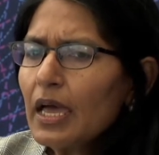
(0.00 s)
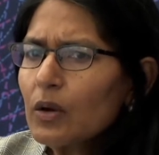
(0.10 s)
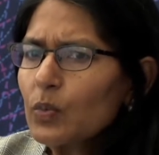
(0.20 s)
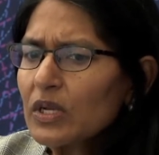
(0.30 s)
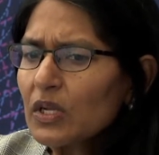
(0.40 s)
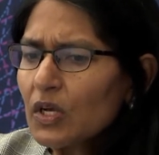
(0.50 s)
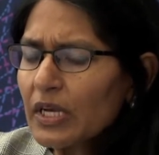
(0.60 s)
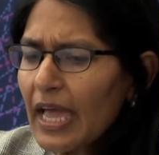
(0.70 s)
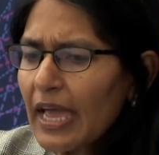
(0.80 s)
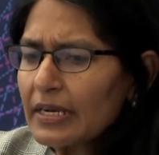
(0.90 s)
And we'd look
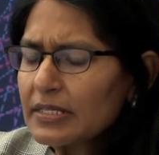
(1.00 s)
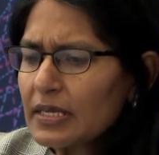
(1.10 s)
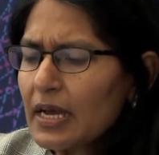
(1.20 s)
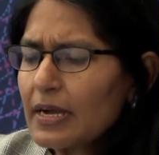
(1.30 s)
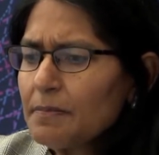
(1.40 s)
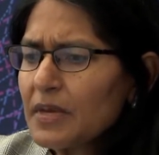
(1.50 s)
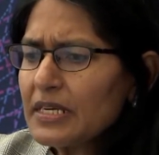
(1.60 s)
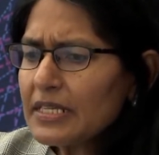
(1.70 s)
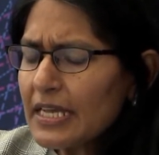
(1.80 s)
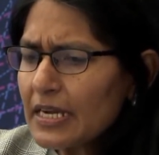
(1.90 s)
at
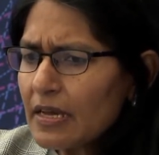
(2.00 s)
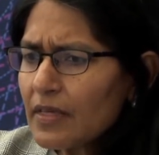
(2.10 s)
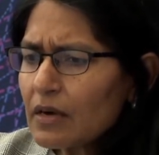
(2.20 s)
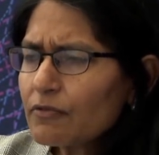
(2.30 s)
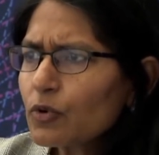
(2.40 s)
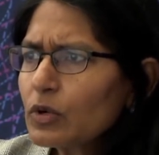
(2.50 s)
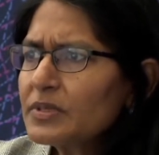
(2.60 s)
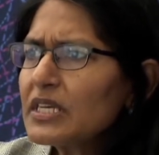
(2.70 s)
data that informs